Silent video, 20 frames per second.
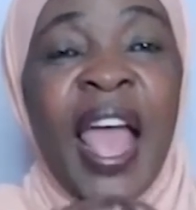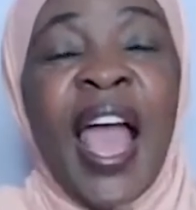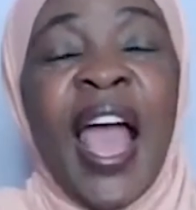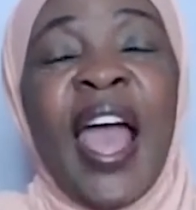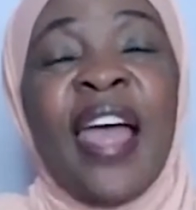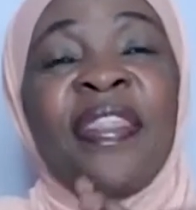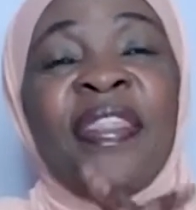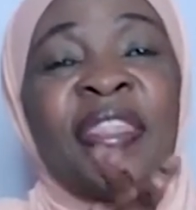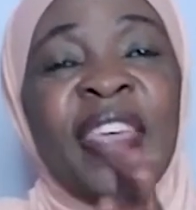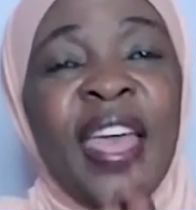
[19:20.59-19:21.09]

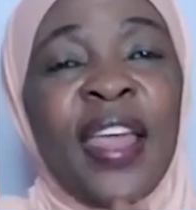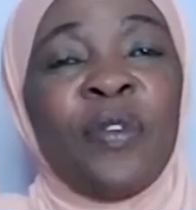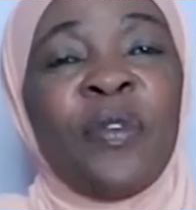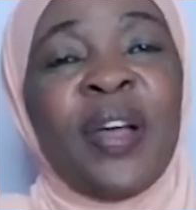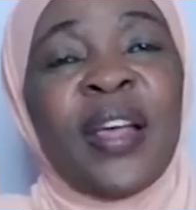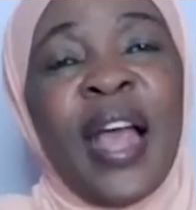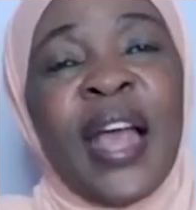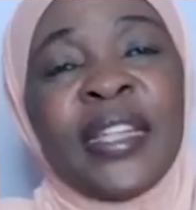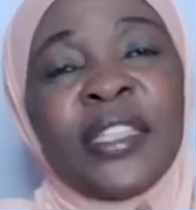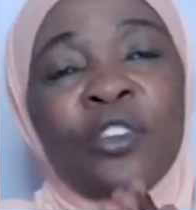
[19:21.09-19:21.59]
And then
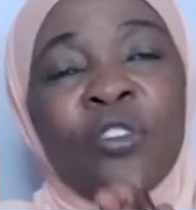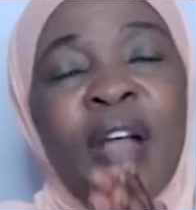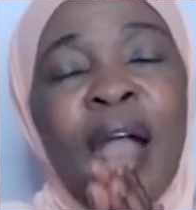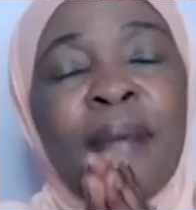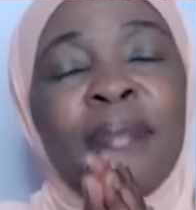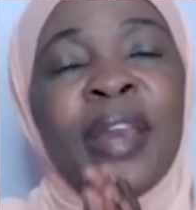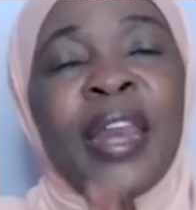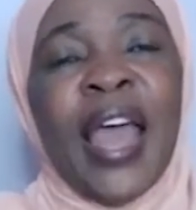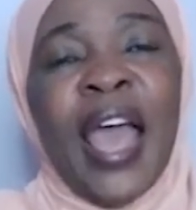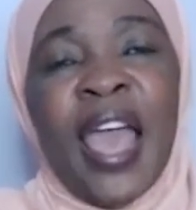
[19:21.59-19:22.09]
as you
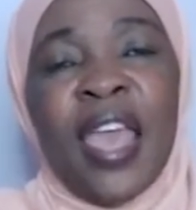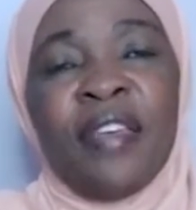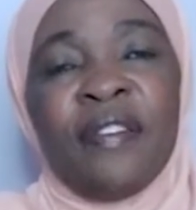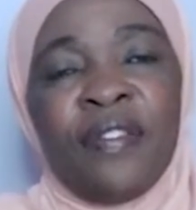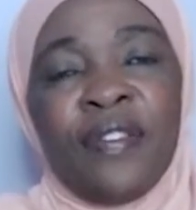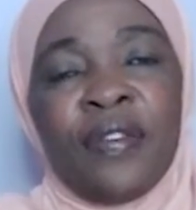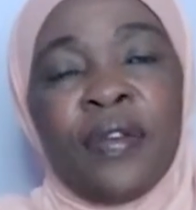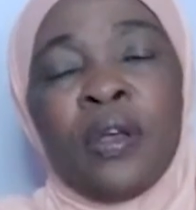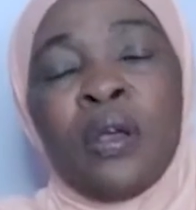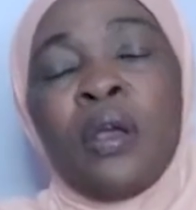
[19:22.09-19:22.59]
come live,
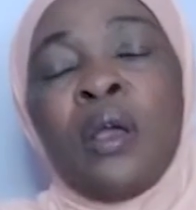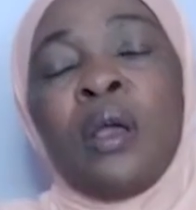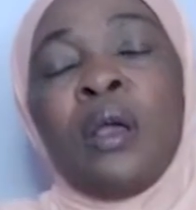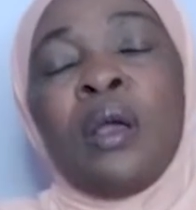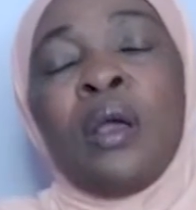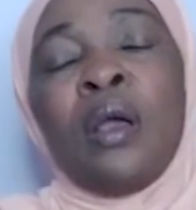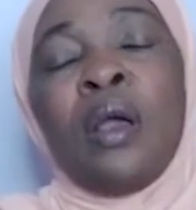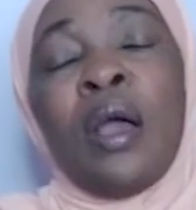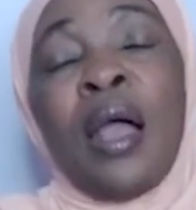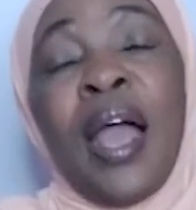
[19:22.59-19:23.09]

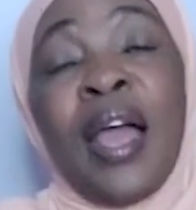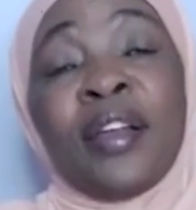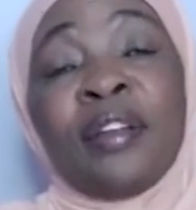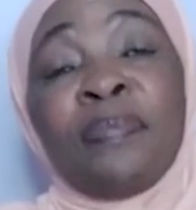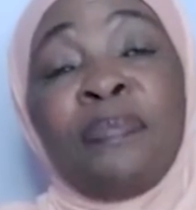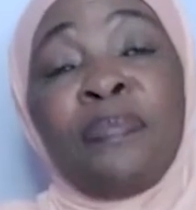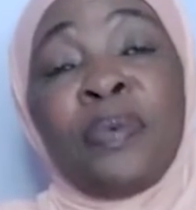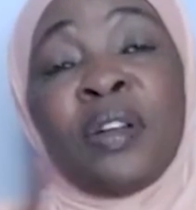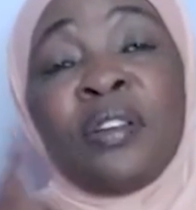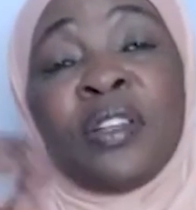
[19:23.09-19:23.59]

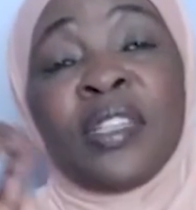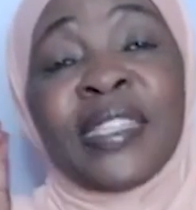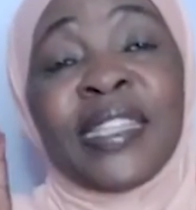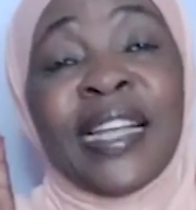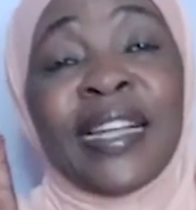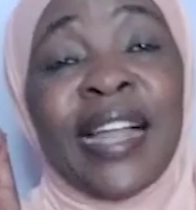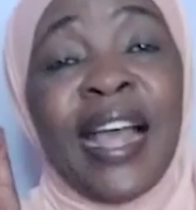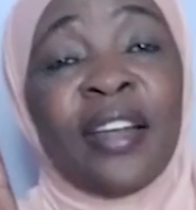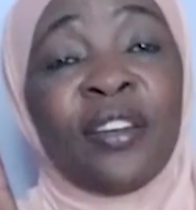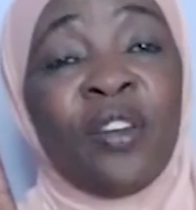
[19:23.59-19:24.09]

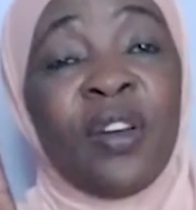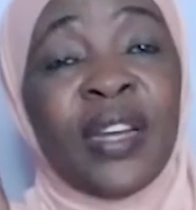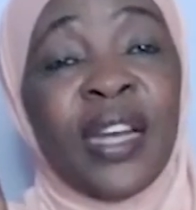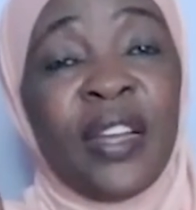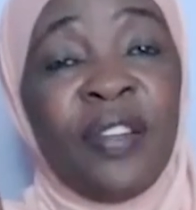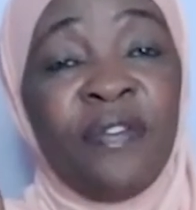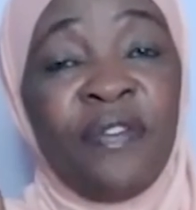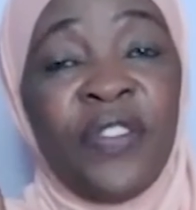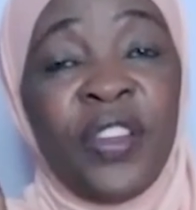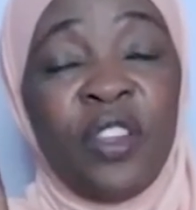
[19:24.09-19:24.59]
recently I recorded
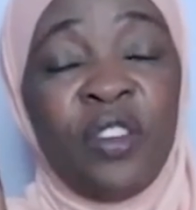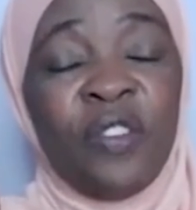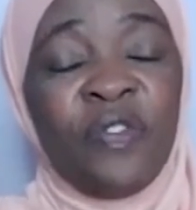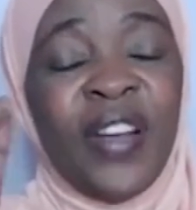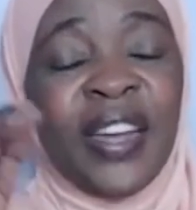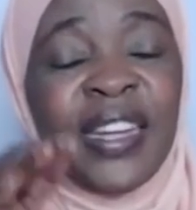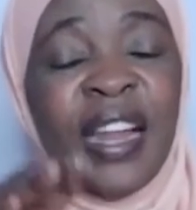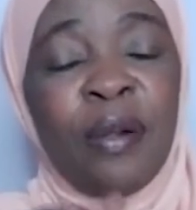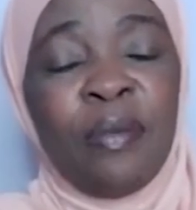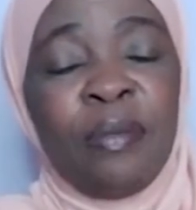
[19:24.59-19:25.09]
a video. In
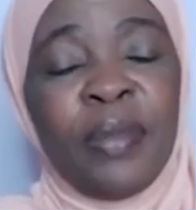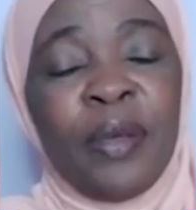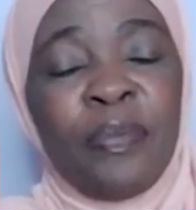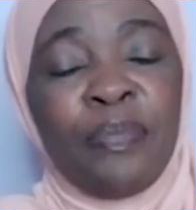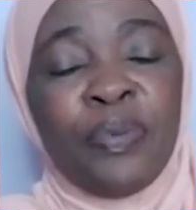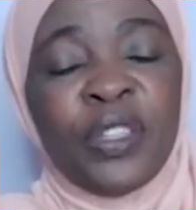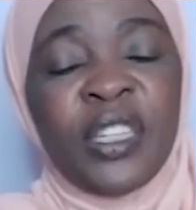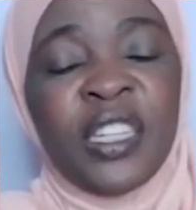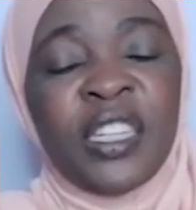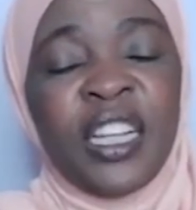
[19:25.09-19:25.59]
fact, I may
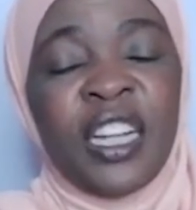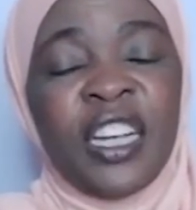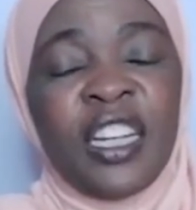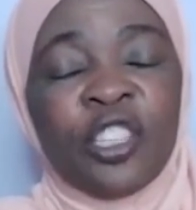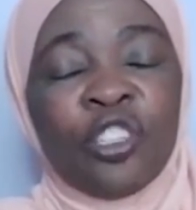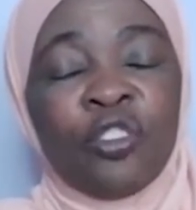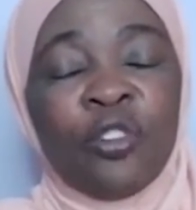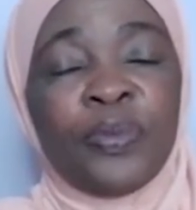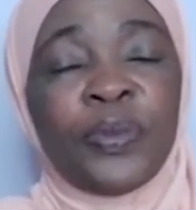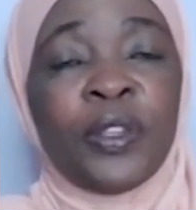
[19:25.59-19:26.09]
put it in the
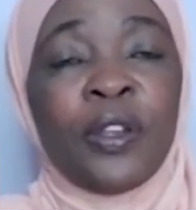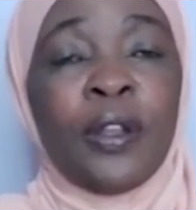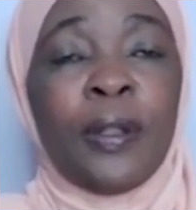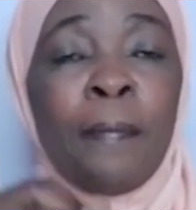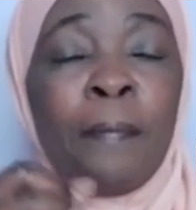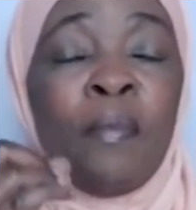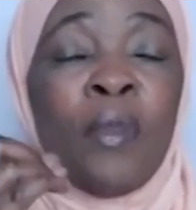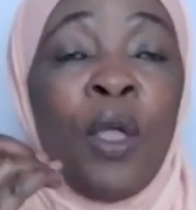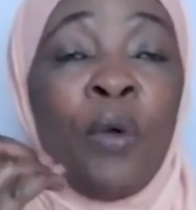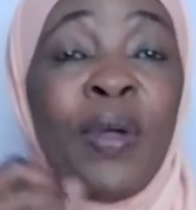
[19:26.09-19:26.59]
description
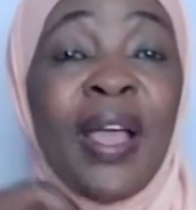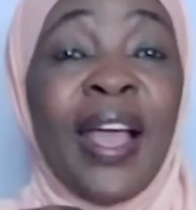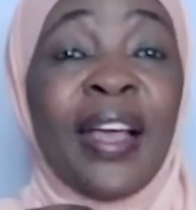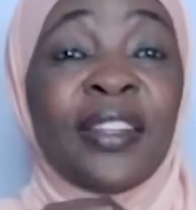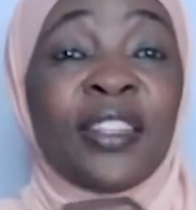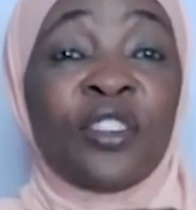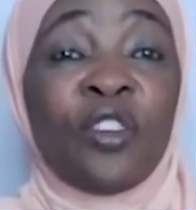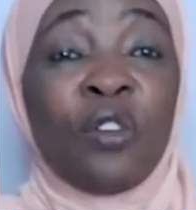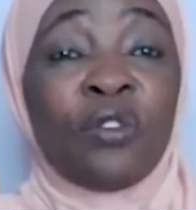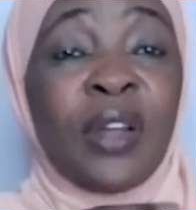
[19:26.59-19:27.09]
where I
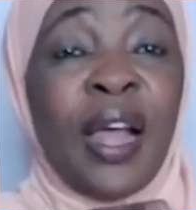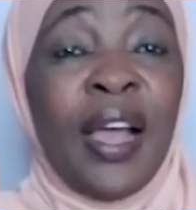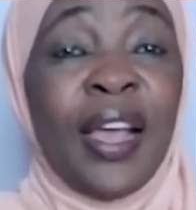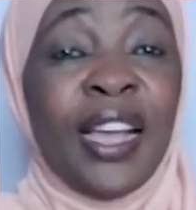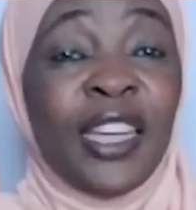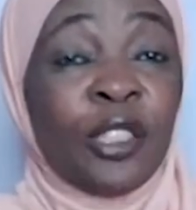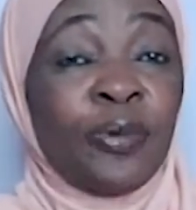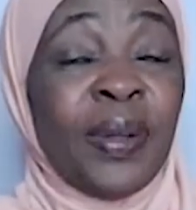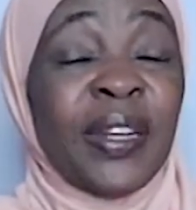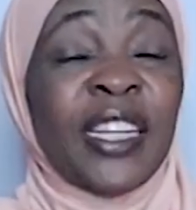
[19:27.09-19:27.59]

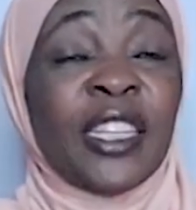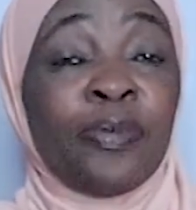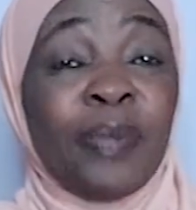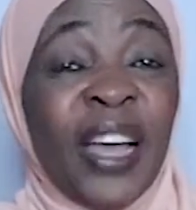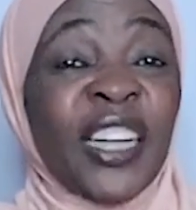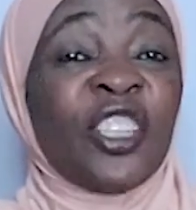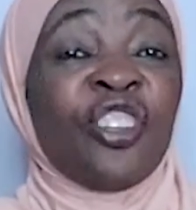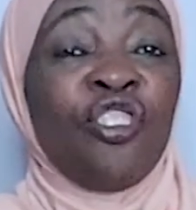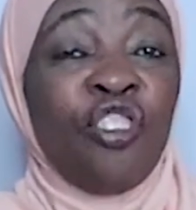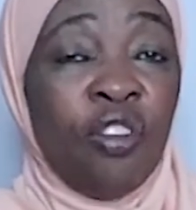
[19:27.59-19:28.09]
explain the
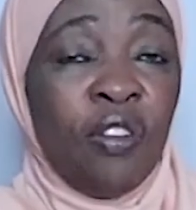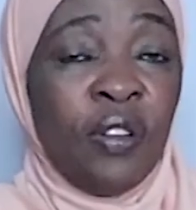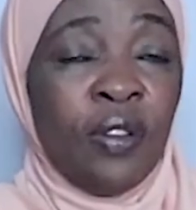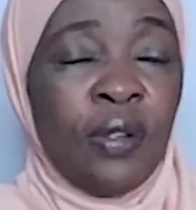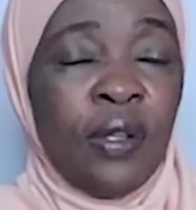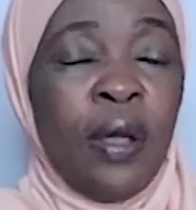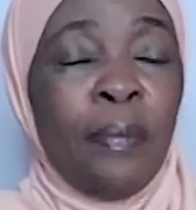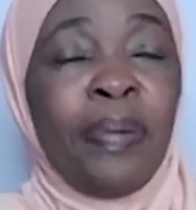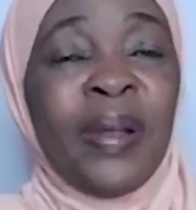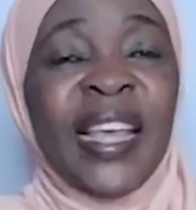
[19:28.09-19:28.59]
SMART goal.
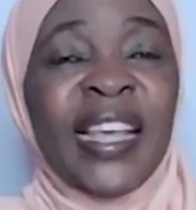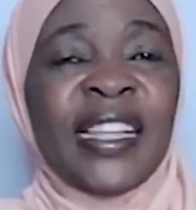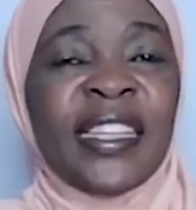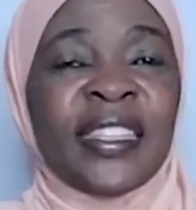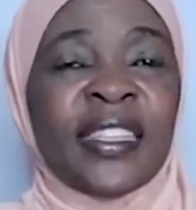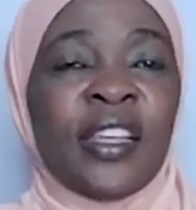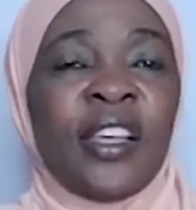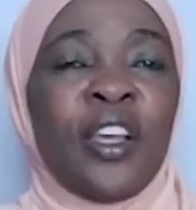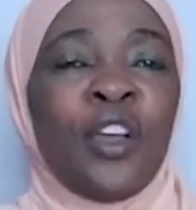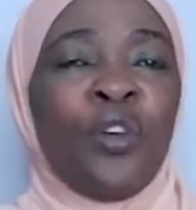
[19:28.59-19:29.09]

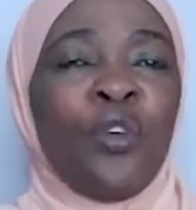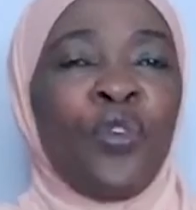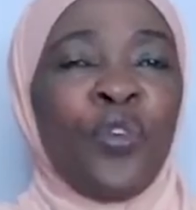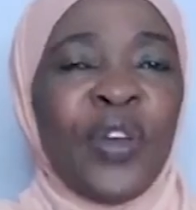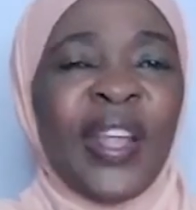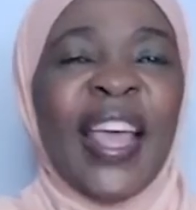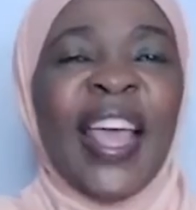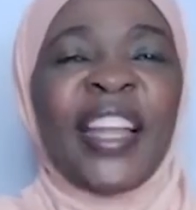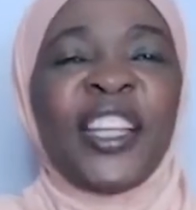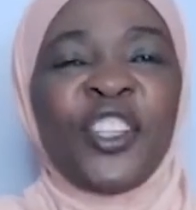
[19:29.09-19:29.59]
Please
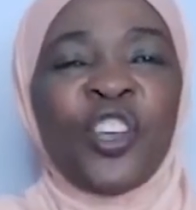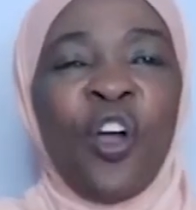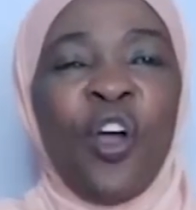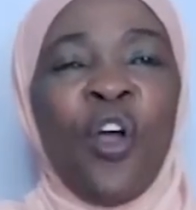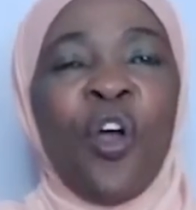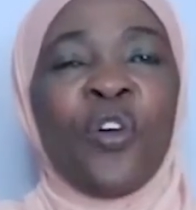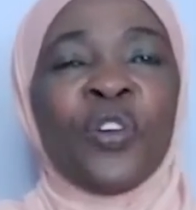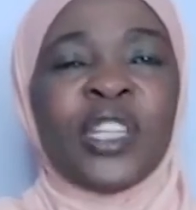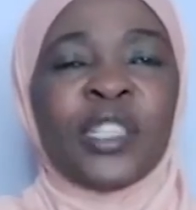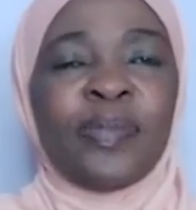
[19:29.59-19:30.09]
create your
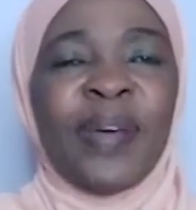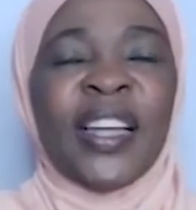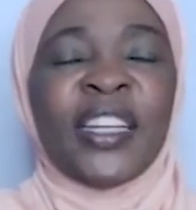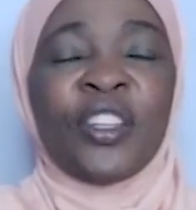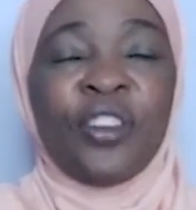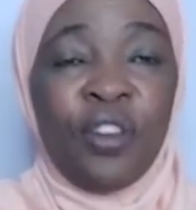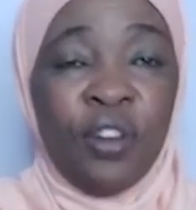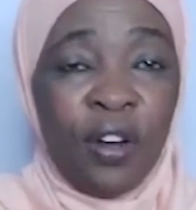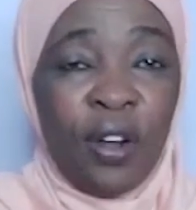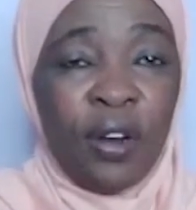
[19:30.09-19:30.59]
own SMART
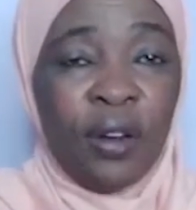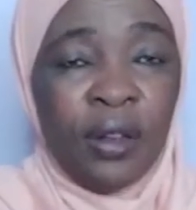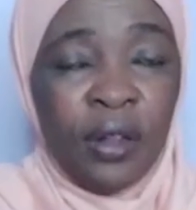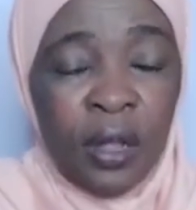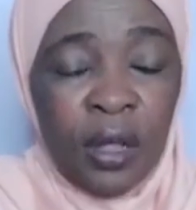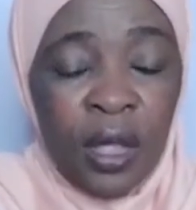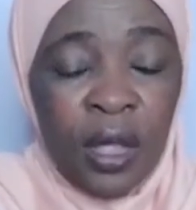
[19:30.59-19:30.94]
goal.